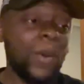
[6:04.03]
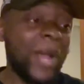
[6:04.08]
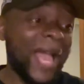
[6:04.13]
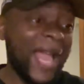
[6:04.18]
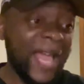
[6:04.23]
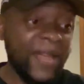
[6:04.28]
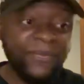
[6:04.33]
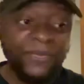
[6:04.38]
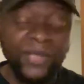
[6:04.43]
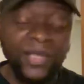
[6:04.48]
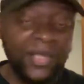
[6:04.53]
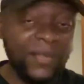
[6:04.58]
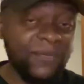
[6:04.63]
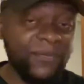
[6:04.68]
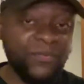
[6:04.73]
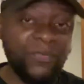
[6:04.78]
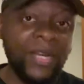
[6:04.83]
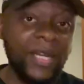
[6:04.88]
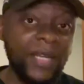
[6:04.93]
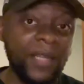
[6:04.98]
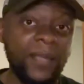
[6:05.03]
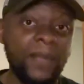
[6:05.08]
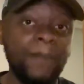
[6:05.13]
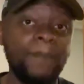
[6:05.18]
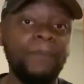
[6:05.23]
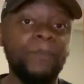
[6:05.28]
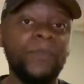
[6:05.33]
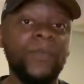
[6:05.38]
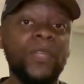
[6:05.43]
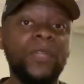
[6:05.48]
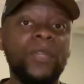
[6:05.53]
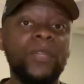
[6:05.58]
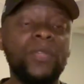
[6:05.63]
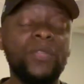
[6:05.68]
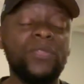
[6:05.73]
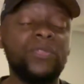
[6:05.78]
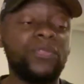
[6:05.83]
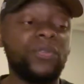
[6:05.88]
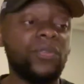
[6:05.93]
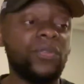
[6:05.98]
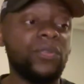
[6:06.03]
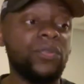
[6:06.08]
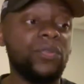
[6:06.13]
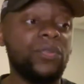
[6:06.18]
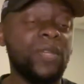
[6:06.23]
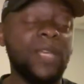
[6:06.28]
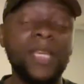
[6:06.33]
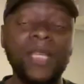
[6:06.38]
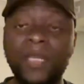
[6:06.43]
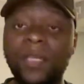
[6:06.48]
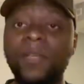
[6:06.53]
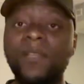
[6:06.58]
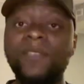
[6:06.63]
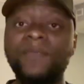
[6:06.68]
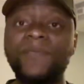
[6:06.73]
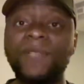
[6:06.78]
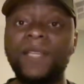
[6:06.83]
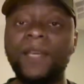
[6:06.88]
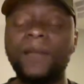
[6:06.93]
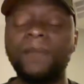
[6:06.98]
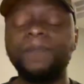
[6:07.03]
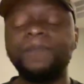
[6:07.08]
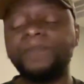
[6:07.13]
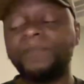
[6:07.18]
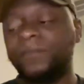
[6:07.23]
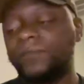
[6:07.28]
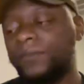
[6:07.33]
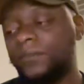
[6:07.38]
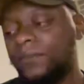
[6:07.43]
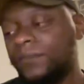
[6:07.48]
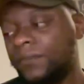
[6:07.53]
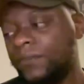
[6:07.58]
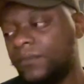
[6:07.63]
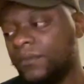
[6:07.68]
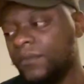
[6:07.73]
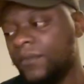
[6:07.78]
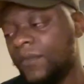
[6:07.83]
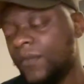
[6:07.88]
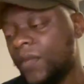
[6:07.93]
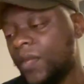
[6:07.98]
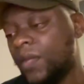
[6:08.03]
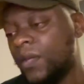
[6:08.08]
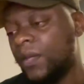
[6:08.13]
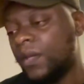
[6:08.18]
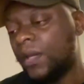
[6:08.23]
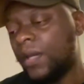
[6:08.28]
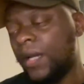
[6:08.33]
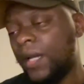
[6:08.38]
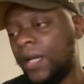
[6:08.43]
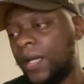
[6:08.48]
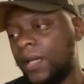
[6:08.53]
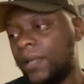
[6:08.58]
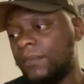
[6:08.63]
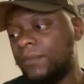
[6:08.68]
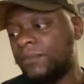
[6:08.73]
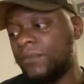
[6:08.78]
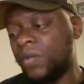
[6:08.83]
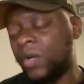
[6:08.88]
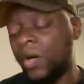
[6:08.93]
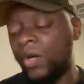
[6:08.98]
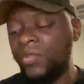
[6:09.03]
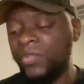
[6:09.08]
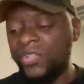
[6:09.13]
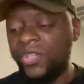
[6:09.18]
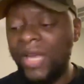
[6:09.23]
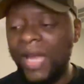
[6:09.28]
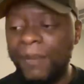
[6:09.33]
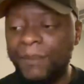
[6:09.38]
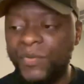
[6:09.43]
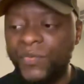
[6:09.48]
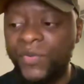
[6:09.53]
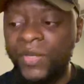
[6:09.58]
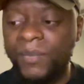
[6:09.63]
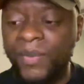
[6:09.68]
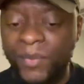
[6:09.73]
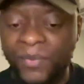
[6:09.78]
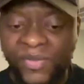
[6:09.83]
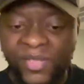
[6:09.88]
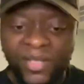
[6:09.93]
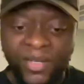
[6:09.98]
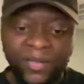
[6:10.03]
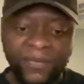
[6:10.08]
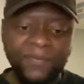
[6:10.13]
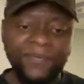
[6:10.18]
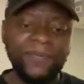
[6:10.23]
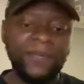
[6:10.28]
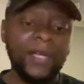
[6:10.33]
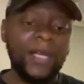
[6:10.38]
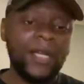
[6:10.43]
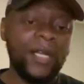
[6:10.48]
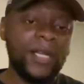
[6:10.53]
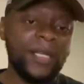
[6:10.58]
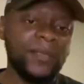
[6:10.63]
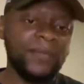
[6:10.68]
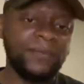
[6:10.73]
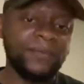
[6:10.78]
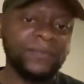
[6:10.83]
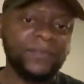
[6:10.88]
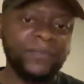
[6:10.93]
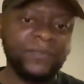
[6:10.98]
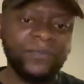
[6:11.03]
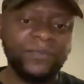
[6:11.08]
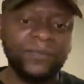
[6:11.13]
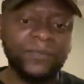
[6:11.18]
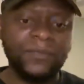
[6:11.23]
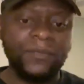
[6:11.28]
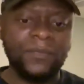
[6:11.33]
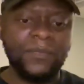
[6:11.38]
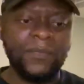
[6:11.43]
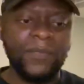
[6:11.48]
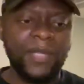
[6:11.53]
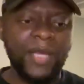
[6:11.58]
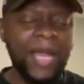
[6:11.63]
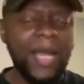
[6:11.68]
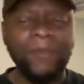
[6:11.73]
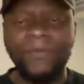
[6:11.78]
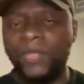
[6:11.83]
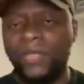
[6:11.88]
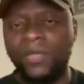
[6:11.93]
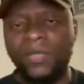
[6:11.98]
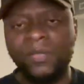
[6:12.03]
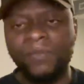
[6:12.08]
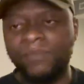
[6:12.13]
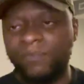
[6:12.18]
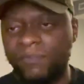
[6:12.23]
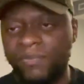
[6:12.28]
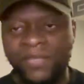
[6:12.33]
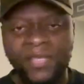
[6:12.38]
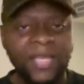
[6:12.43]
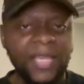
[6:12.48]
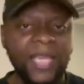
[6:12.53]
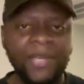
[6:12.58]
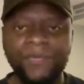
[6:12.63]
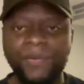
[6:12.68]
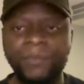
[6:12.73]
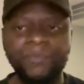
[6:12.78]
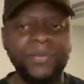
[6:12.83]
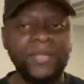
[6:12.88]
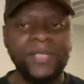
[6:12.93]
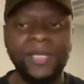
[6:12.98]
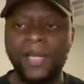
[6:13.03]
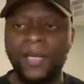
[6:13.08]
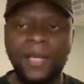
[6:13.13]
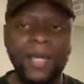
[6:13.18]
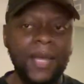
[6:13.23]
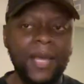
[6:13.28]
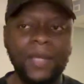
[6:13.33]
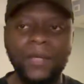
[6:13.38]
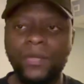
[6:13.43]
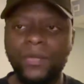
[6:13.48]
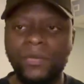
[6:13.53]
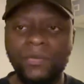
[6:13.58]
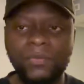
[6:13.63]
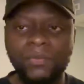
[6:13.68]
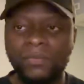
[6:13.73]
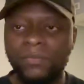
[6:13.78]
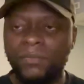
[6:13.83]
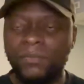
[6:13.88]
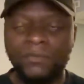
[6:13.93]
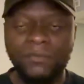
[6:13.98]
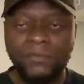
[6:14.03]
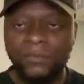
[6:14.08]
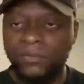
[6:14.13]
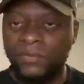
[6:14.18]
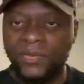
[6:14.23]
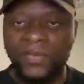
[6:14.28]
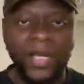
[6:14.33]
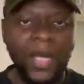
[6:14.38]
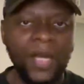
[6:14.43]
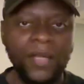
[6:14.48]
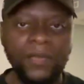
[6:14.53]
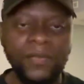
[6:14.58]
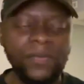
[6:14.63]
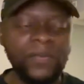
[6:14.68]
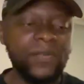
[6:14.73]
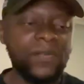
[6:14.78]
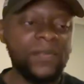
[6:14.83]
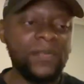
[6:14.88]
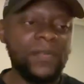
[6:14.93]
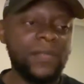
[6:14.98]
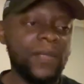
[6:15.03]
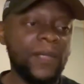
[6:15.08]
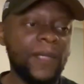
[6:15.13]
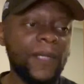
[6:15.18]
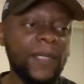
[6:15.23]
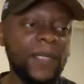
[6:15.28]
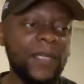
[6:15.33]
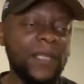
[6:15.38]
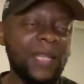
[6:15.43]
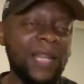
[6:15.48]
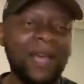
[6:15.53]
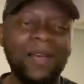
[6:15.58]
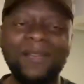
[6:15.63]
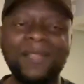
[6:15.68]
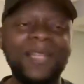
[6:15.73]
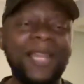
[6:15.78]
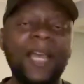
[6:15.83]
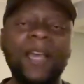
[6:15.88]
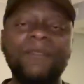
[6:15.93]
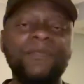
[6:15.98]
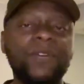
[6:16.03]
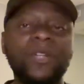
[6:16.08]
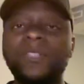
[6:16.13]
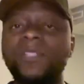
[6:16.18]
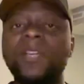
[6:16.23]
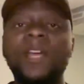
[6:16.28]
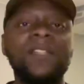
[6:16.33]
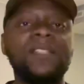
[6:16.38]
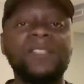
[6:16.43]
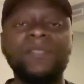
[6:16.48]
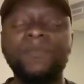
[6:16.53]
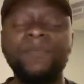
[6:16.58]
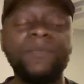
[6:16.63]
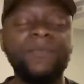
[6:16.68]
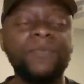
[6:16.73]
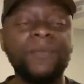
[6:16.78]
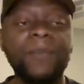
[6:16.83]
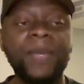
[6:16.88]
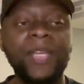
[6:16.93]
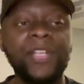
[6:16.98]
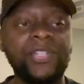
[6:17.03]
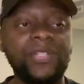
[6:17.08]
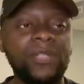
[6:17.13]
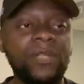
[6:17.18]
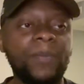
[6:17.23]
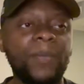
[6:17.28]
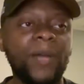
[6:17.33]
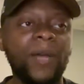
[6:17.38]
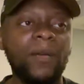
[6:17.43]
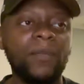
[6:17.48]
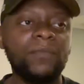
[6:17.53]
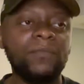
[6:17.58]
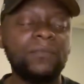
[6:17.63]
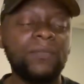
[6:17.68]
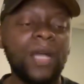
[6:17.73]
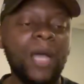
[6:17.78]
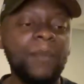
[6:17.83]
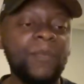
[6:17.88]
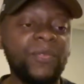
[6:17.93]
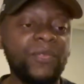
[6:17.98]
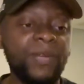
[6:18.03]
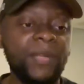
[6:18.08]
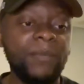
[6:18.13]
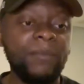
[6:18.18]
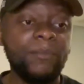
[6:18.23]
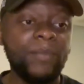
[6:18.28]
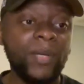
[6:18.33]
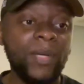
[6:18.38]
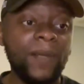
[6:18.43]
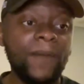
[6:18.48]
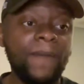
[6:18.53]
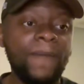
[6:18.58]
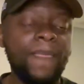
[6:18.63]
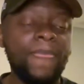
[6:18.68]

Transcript: I have to give credit to Ineos for that. On to Amorim himself. I'm not going to sit here and pretend like I know tons, like I've got tons of information about Amorim, but